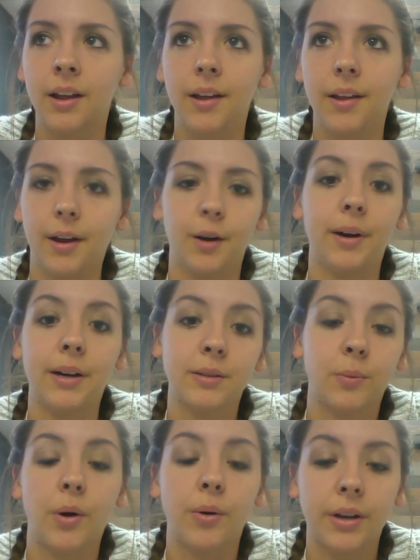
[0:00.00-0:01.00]
Everybody's
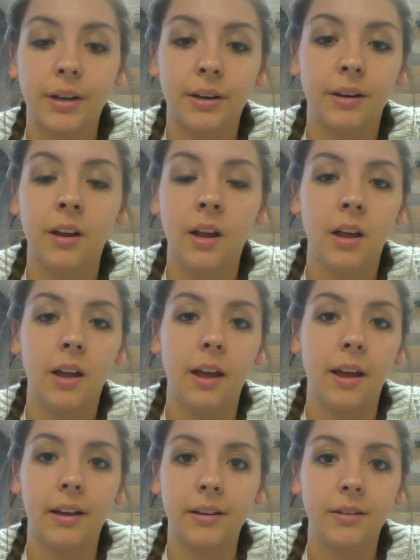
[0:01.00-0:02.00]
woken,
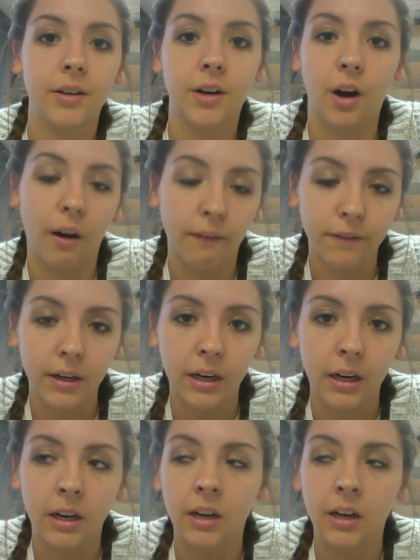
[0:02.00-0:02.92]
had their coffee.